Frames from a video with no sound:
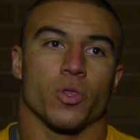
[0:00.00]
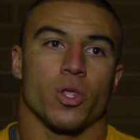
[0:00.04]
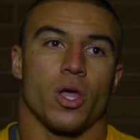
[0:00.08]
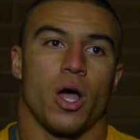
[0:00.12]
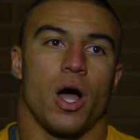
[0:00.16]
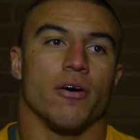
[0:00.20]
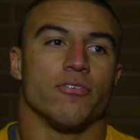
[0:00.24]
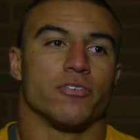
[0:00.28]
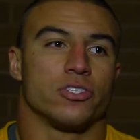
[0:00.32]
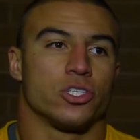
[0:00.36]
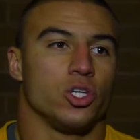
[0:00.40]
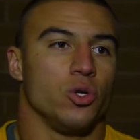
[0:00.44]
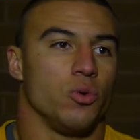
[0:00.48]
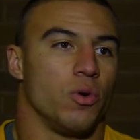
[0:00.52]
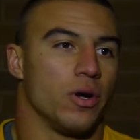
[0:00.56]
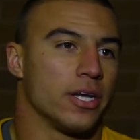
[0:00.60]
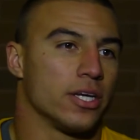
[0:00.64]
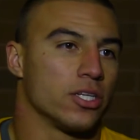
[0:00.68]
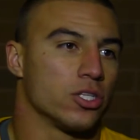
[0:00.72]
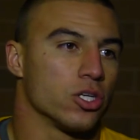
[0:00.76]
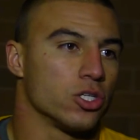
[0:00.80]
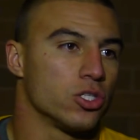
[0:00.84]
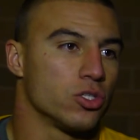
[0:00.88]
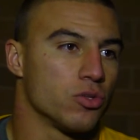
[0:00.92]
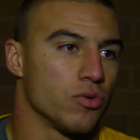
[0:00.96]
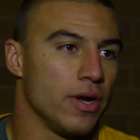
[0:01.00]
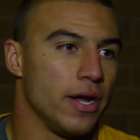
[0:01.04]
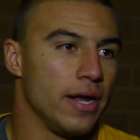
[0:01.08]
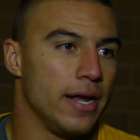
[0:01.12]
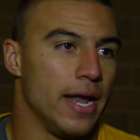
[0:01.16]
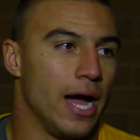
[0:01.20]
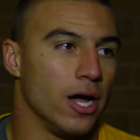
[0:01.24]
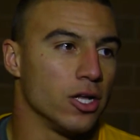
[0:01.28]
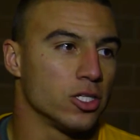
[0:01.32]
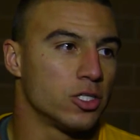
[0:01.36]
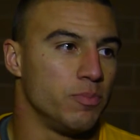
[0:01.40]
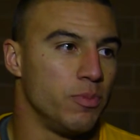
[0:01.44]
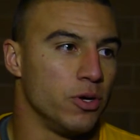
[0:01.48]
obviously you want to get those three and
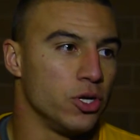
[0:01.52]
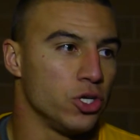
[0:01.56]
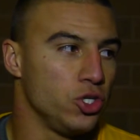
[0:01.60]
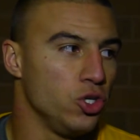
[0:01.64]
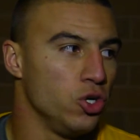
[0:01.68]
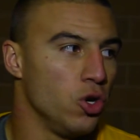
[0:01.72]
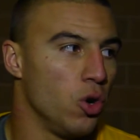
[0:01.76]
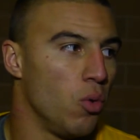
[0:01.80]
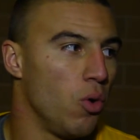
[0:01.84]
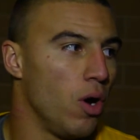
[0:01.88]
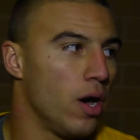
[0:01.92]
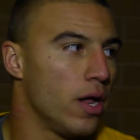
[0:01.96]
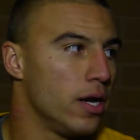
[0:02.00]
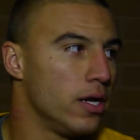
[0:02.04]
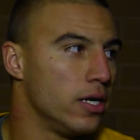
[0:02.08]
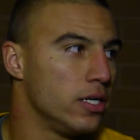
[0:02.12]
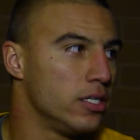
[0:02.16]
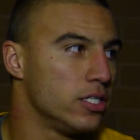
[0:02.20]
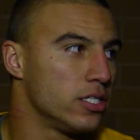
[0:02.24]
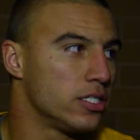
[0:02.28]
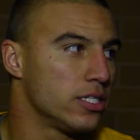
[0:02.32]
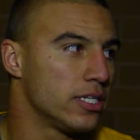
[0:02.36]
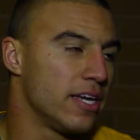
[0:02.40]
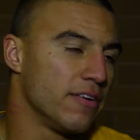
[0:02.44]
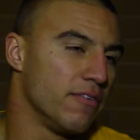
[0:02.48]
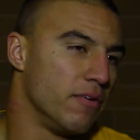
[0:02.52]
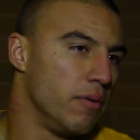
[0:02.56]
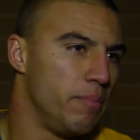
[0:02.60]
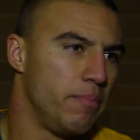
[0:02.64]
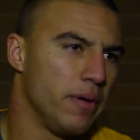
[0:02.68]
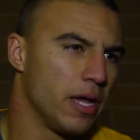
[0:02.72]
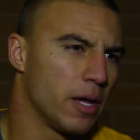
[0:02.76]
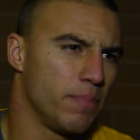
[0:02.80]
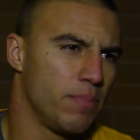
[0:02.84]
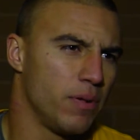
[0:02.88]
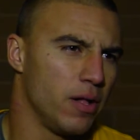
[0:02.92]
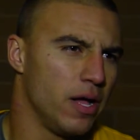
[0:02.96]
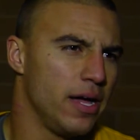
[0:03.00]
outs, but you don't want to just give them
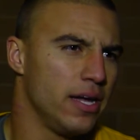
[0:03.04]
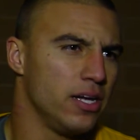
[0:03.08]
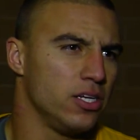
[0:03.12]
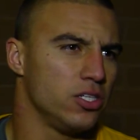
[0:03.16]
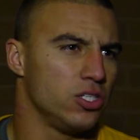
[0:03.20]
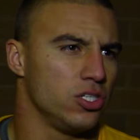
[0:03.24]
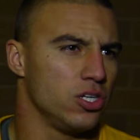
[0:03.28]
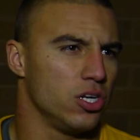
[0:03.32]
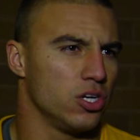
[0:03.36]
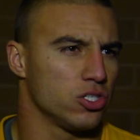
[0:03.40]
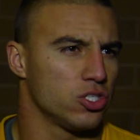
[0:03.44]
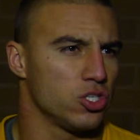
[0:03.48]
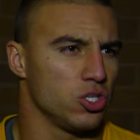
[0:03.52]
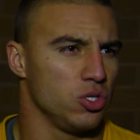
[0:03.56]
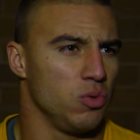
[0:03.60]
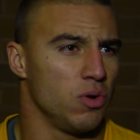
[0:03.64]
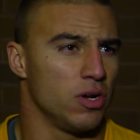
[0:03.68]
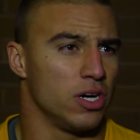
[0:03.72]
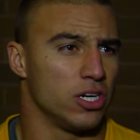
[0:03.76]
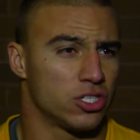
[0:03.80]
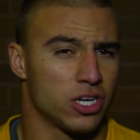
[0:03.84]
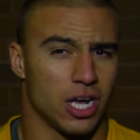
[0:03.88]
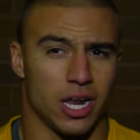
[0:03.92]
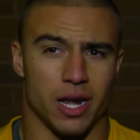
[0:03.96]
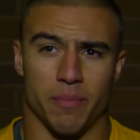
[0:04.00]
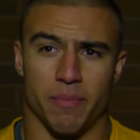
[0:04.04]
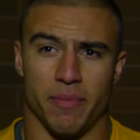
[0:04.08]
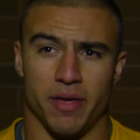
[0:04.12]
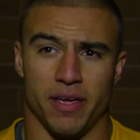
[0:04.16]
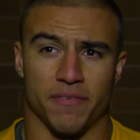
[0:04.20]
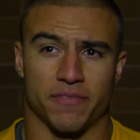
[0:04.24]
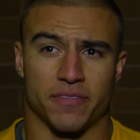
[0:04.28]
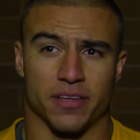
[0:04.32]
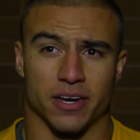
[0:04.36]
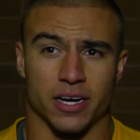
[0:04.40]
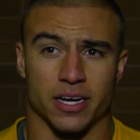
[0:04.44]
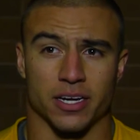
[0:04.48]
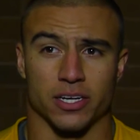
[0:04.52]
big plays, you know. So you want to try to,
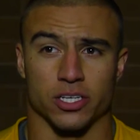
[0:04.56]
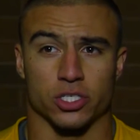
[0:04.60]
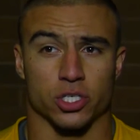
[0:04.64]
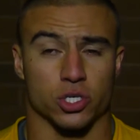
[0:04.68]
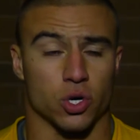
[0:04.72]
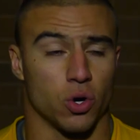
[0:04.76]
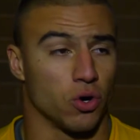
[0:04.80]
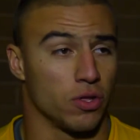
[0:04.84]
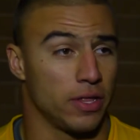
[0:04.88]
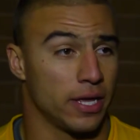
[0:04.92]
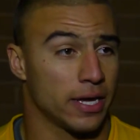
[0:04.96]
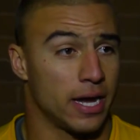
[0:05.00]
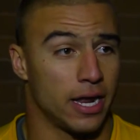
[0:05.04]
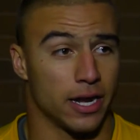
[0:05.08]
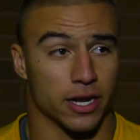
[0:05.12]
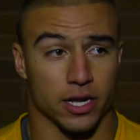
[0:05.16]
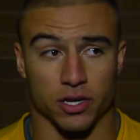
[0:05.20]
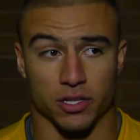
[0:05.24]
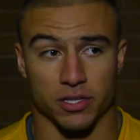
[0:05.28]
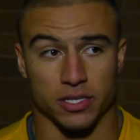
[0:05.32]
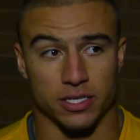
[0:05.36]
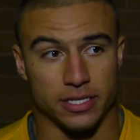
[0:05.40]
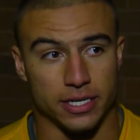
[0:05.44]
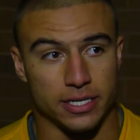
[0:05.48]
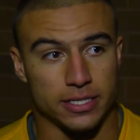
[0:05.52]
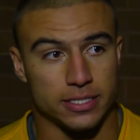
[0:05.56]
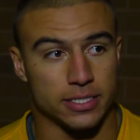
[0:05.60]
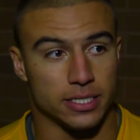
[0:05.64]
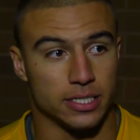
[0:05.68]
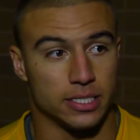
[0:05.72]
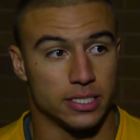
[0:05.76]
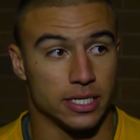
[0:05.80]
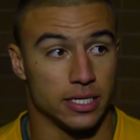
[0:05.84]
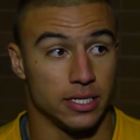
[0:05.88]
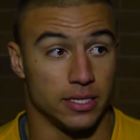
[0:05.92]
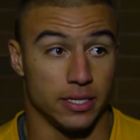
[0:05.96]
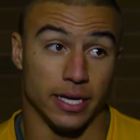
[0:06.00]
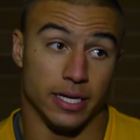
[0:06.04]
if they're going to score, they got to go the
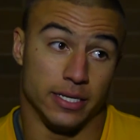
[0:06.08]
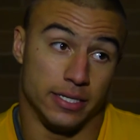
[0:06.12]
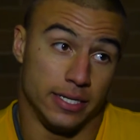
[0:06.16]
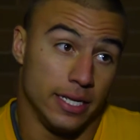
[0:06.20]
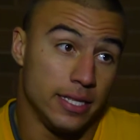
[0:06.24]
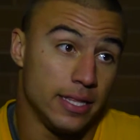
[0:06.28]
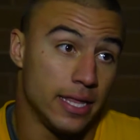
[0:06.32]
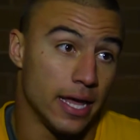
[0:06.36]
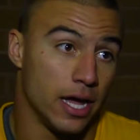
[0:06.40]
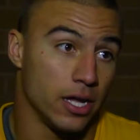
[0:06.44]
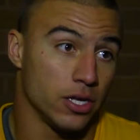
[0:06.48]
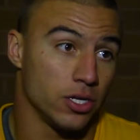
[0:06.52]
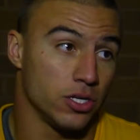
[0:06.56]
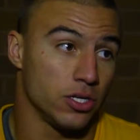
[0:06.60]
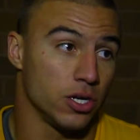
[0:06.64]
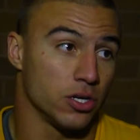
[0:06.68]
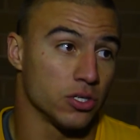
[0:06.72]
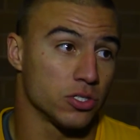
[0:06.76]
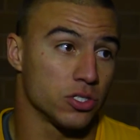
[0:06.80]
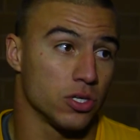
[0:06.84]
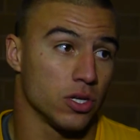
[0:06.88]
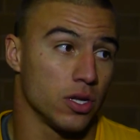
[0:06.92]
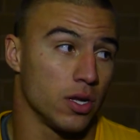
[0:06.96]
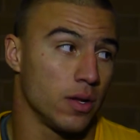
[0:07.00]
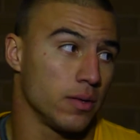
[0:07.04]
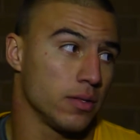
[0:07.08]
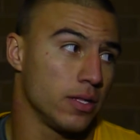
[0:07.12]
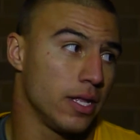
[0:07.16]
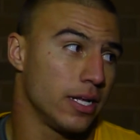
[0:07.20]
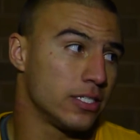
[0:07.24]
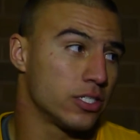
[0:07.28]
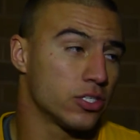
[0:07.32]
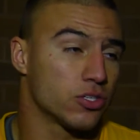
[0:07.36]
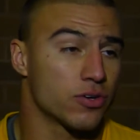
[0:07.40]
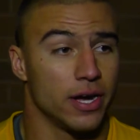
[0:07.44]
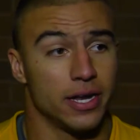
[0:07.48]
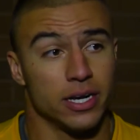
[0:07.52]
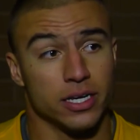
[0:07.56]
distance, and they did that, you know. So
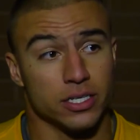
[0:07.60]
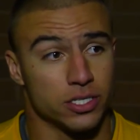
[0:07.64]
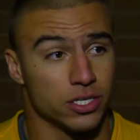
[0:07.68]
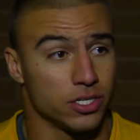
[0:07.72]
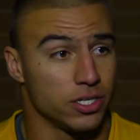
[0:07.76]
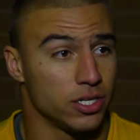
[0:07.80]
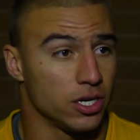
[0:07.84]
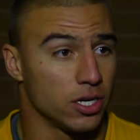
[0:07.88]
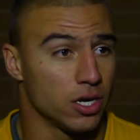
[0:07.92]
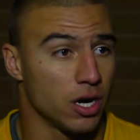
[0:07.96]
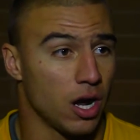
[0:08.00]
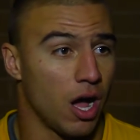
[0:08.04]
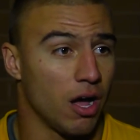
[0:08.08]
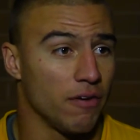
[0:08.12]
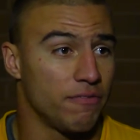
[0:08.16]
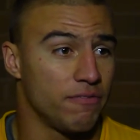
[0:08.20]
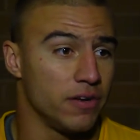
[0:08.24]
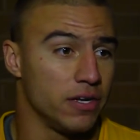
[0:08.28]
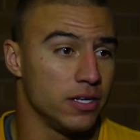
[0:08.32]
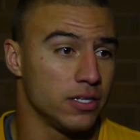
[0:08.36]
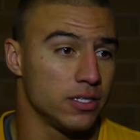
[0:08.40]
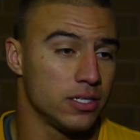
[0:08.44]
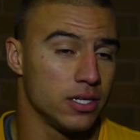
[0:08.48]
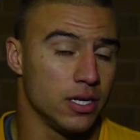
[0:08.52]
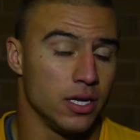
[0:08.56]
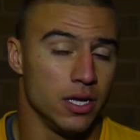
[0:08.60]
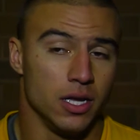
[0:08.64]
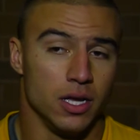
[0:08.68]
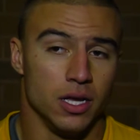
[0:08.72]
that's credit to their offense.